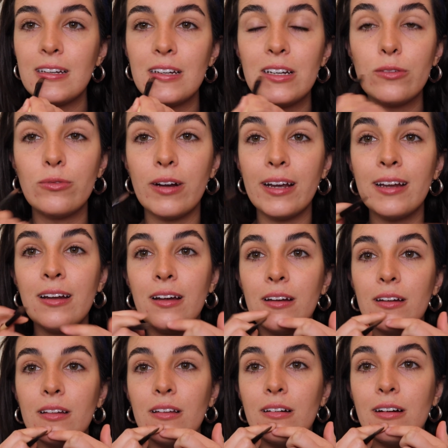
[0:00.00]
right
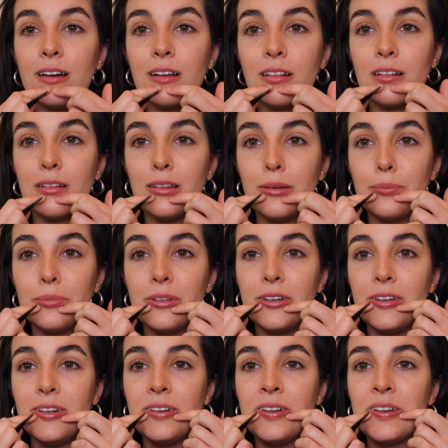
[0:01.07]
along the lip
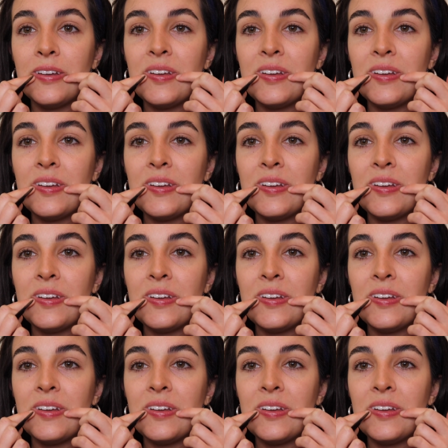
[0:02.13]
line